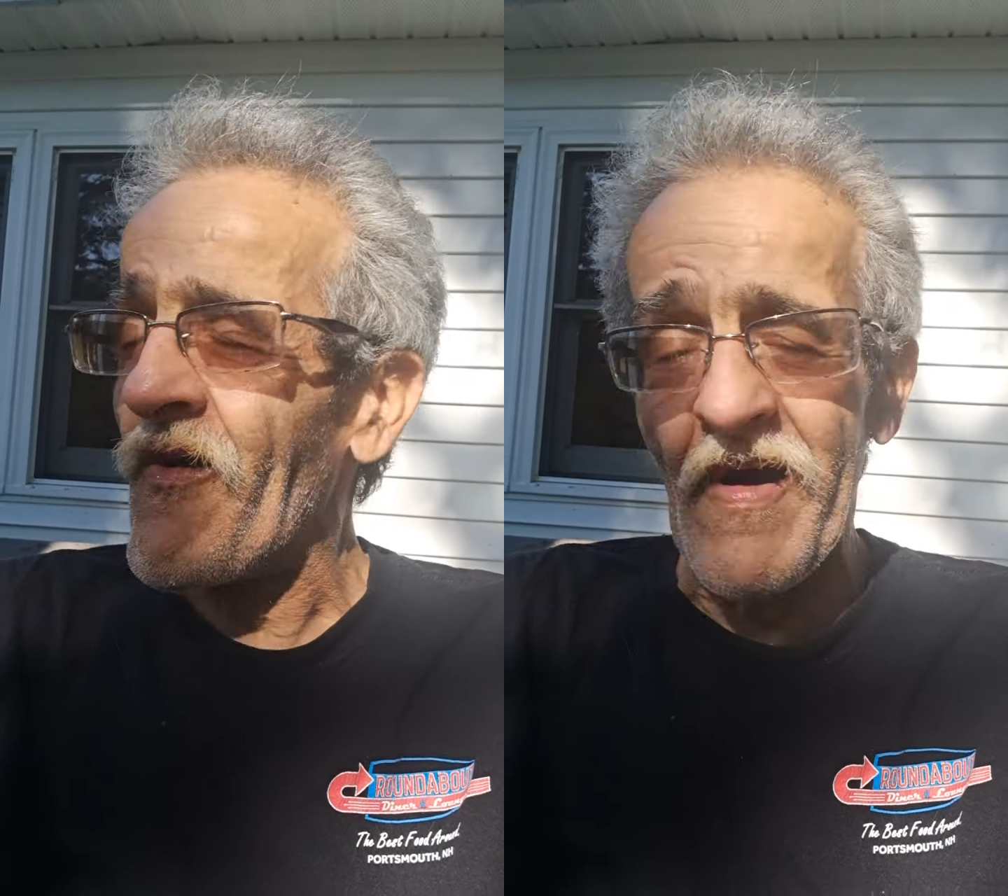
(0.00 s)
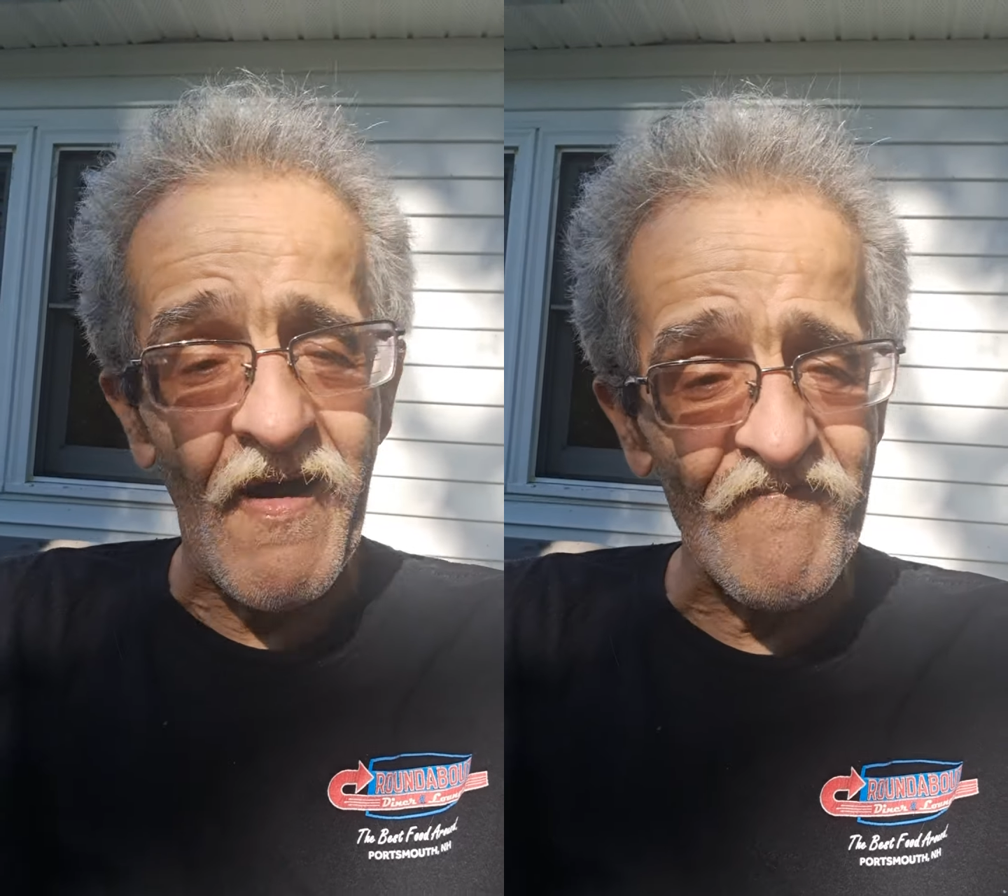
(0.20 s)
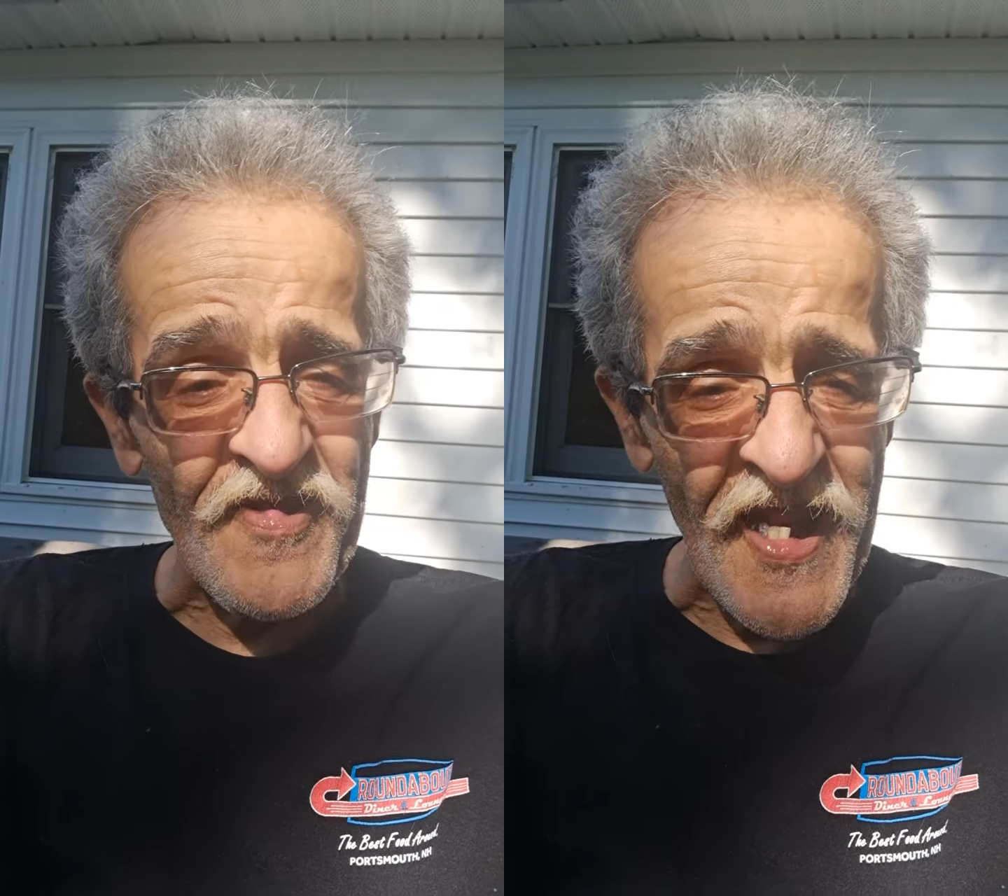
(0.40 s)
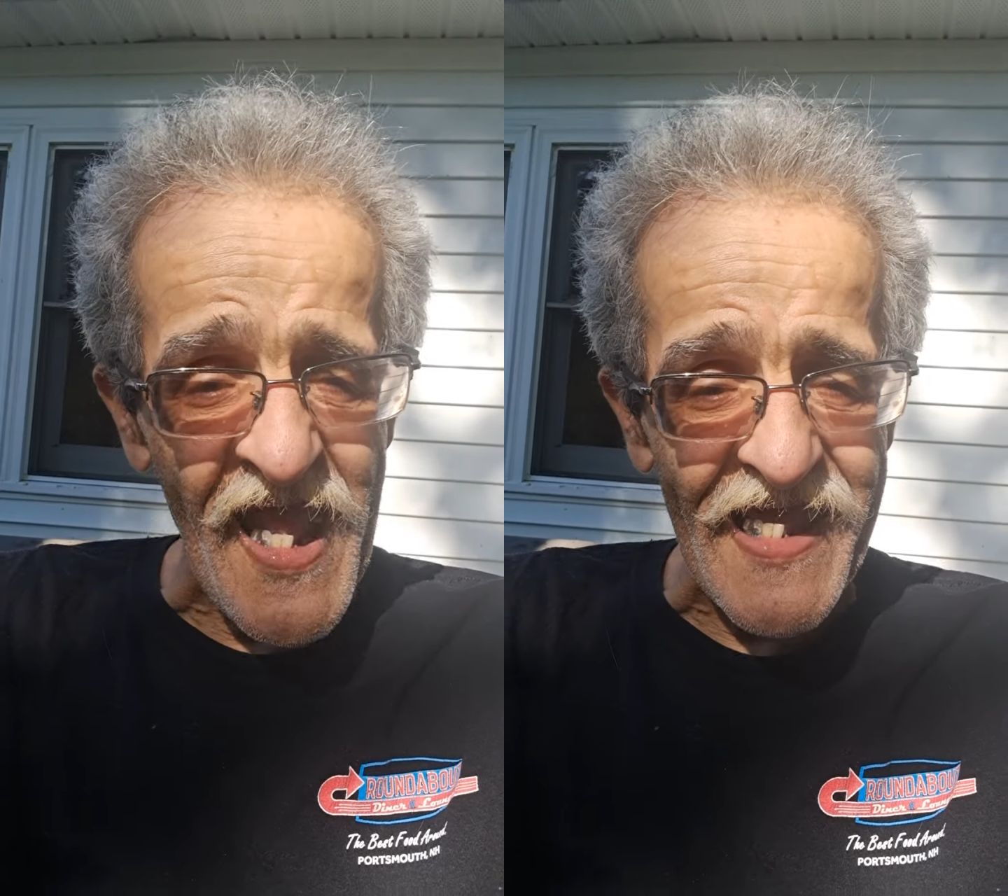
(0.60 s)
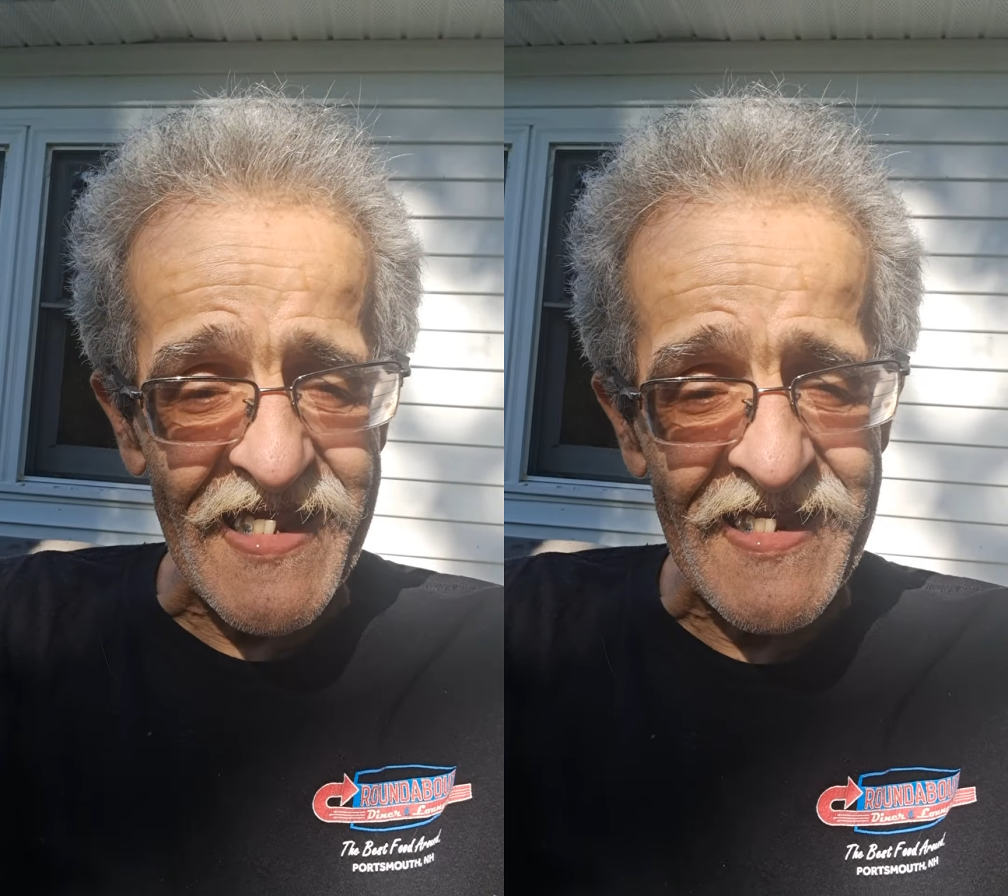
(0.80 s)
Well,
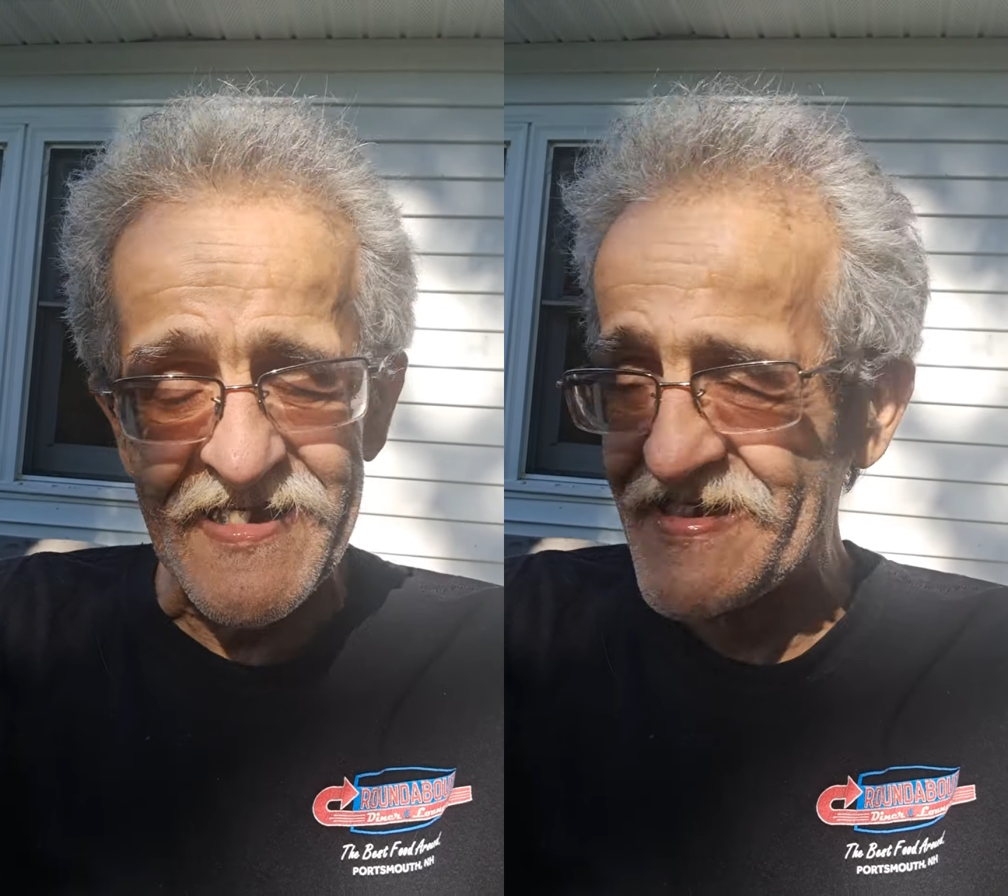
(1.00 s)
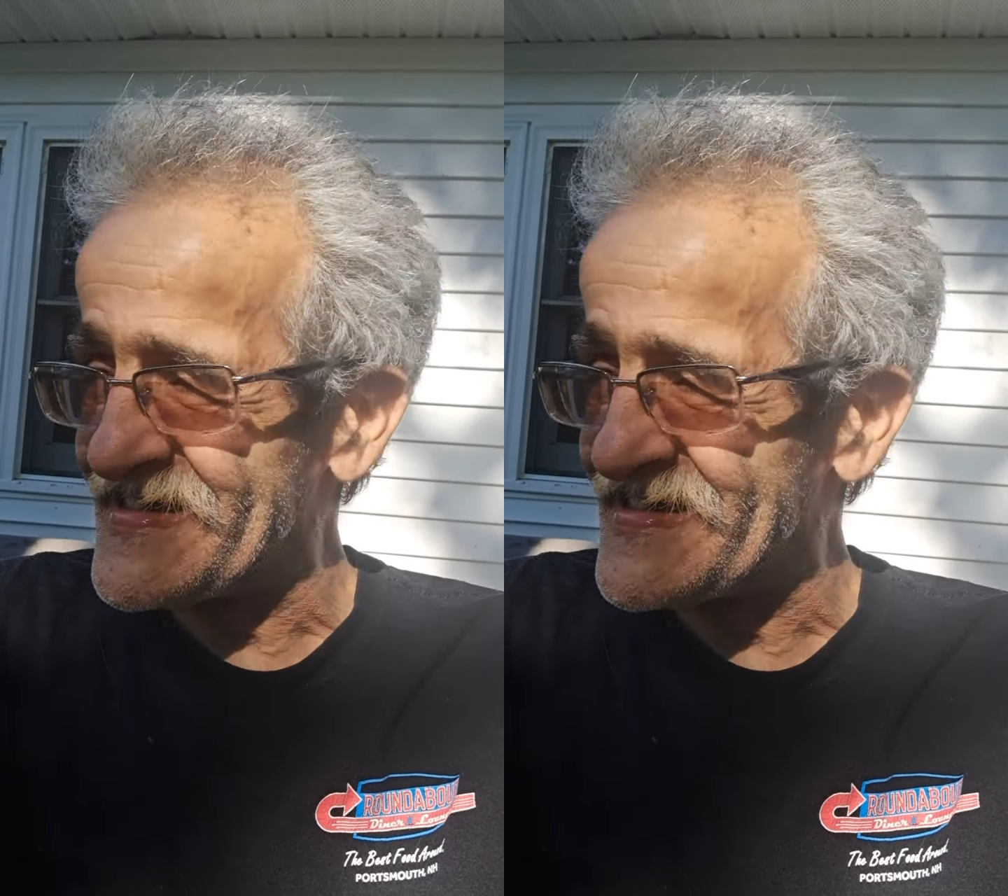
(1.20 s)
today